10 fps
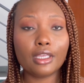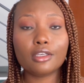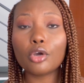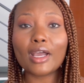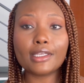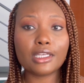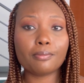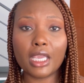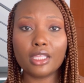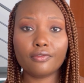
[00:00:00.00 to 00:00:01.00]
No, I didn't
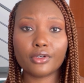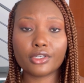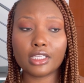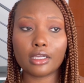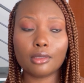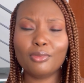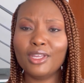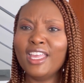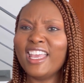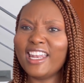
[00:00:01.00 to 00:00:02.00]
pay the first time.
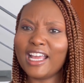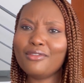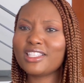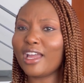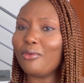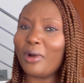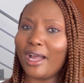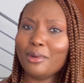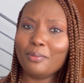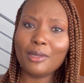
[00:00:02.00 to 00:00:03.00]
And I was like, why
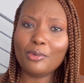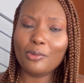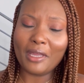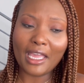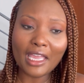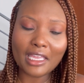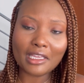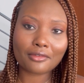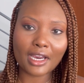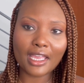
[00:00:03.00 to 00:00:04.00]
would people
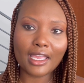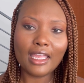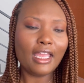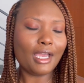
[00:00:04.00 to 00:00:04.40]
pay, right?